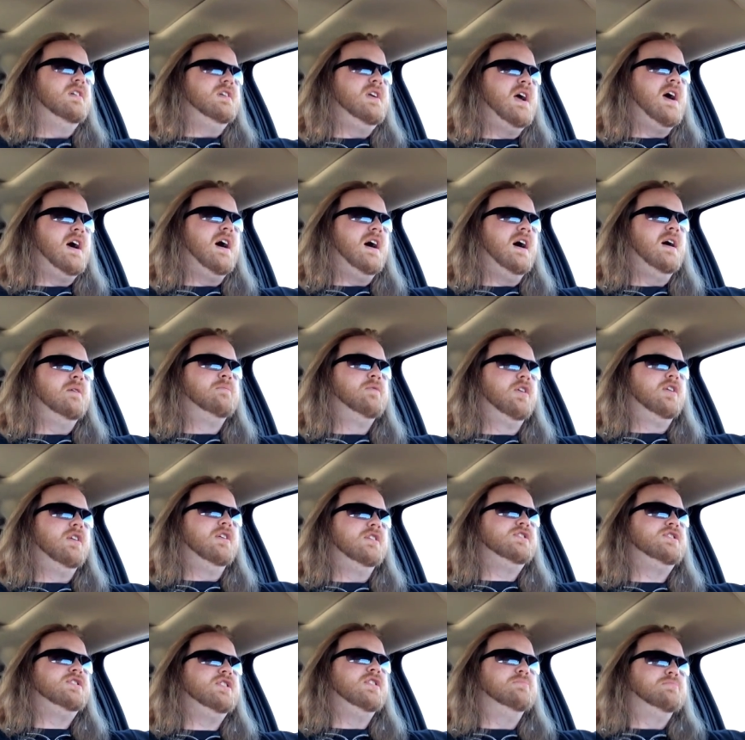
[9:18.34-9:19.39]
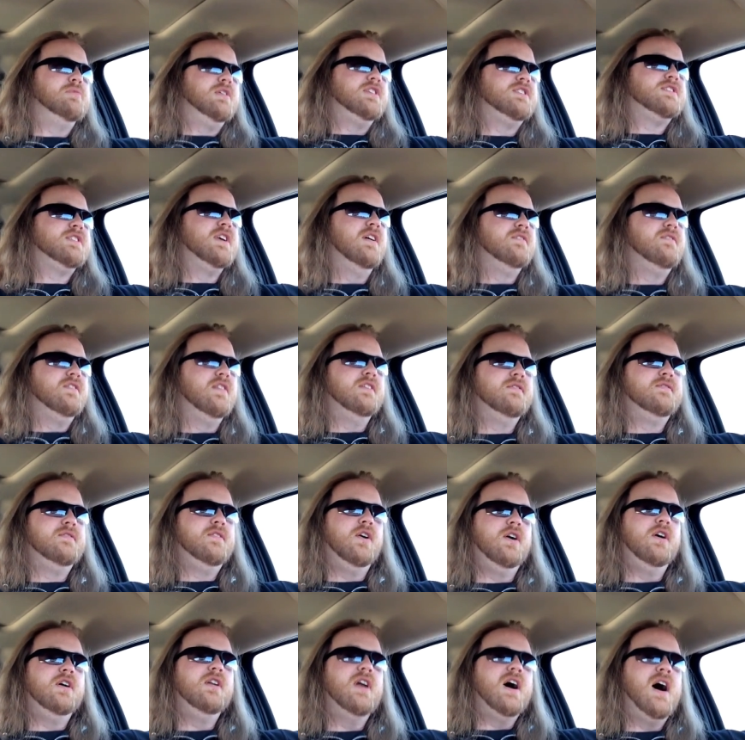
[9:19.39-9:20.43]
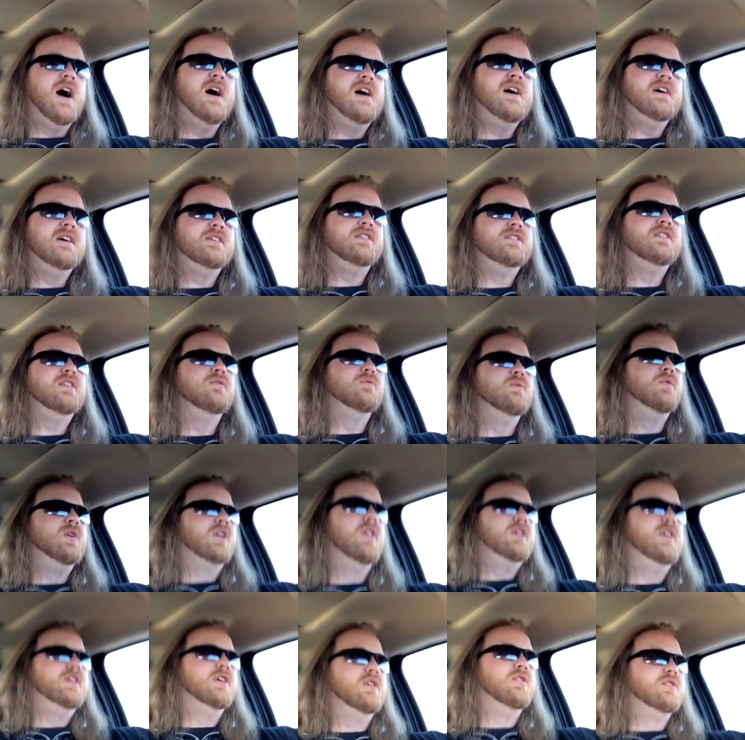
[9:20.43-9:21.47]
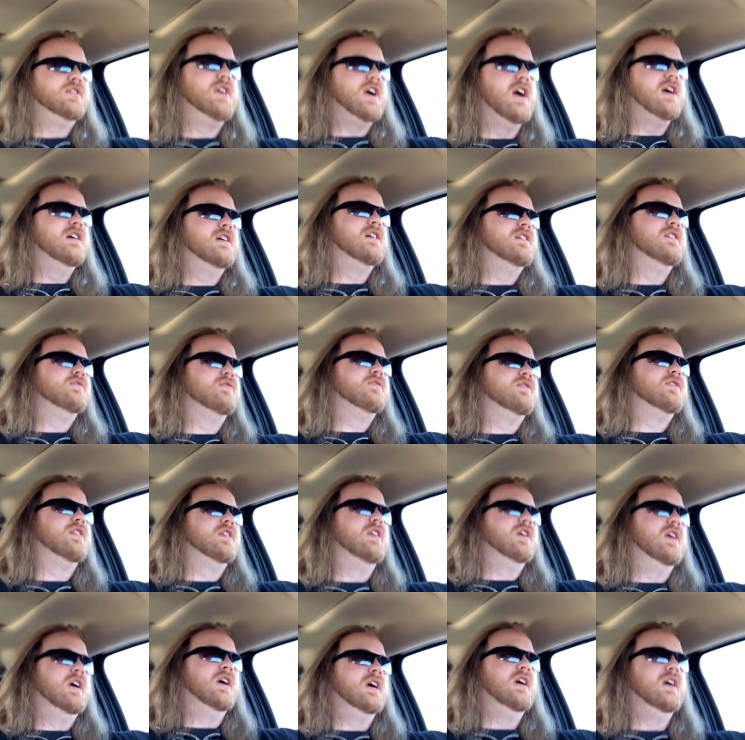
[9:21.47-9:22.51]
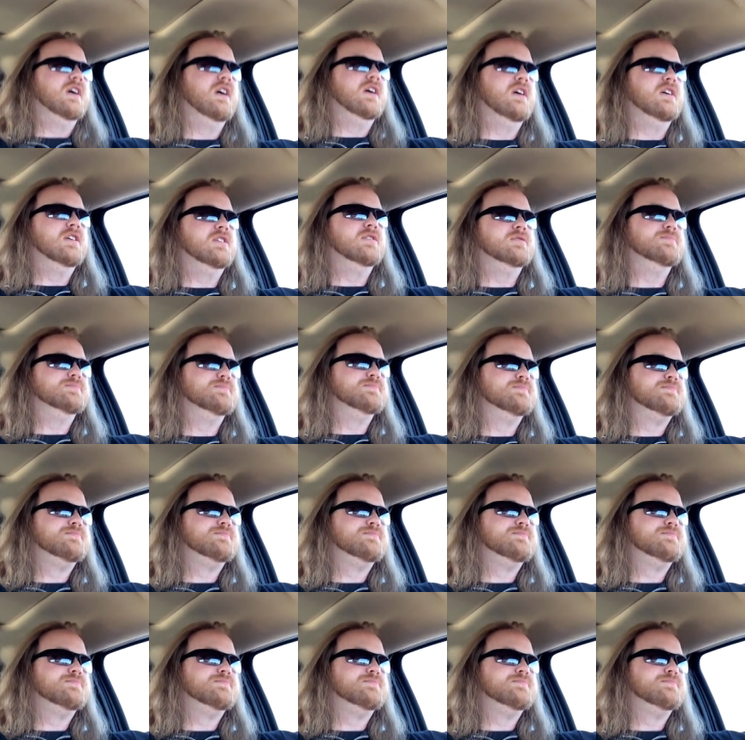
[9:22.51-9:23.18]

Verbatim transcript: Yeah, I'm gonna shoot myself in the foot. I really don't care. Um,